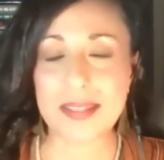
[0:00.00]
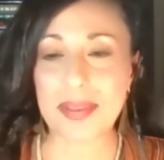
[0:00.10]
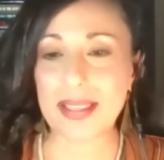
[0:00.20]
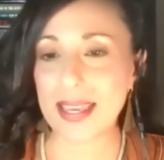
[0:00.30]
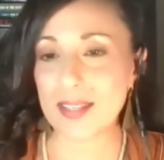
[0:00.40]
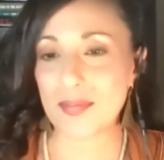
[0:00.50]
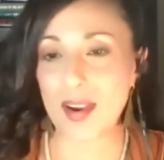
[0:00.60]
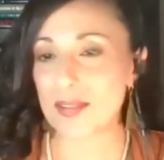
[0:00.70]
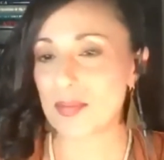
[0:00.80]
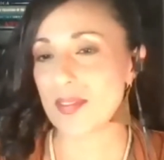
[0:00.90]
but like, as
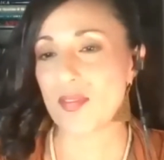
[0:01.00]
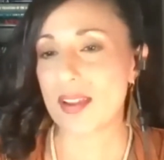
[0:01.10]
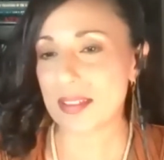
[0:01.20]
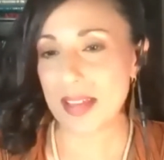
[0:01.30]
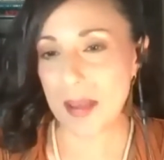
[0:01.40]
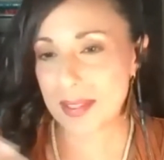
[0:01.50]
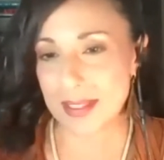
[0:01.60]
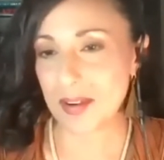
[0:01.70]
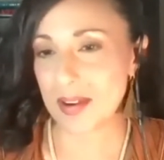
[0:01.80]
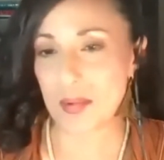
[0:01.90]
far as I'm
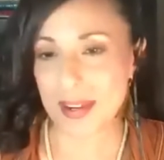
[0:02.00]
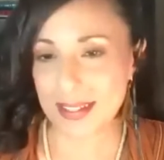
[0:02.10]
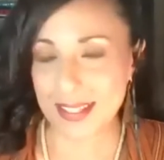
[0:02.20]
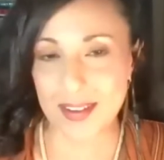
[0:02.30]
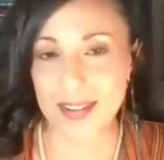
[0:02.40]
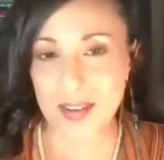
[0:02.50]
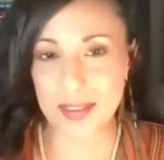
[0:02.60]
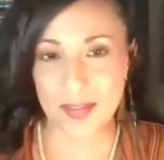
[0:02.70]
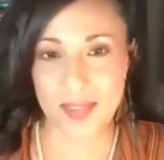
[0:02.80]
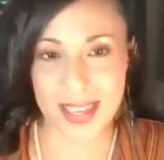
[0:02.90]
concerned and we're concerned, you're
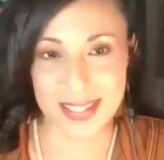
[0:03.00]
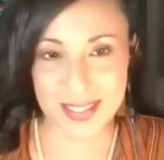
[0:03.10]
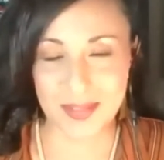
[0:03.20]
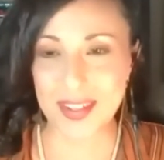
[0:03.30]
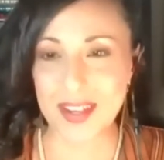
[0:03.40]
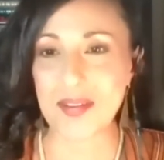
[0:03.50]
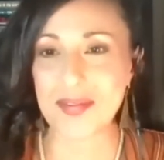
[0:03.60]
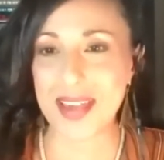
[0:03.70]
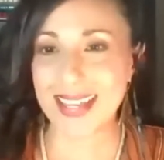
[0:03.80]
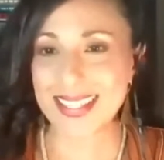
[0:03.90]
the face of the COVID
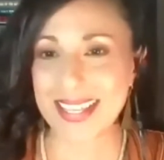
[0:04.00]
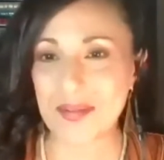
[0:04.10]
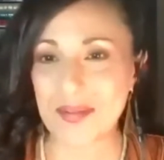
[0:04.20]
vaccine.